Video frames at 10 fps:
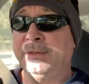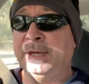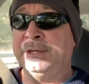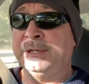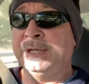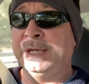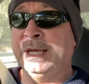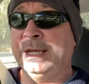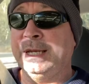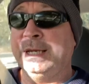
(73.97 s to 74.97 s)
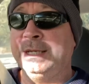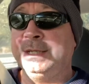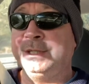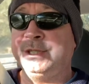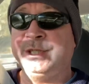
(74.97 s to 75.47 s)
that you can get
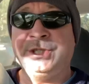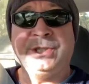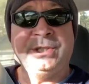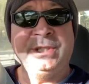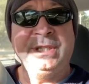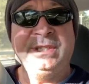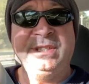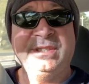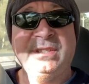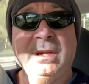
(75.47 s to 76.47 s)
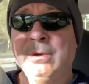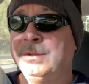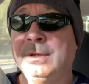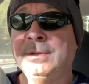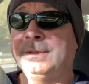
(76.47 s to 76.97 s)
a cheesy stuff, or oh,
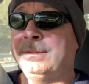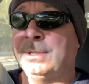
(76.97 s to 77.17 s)
not,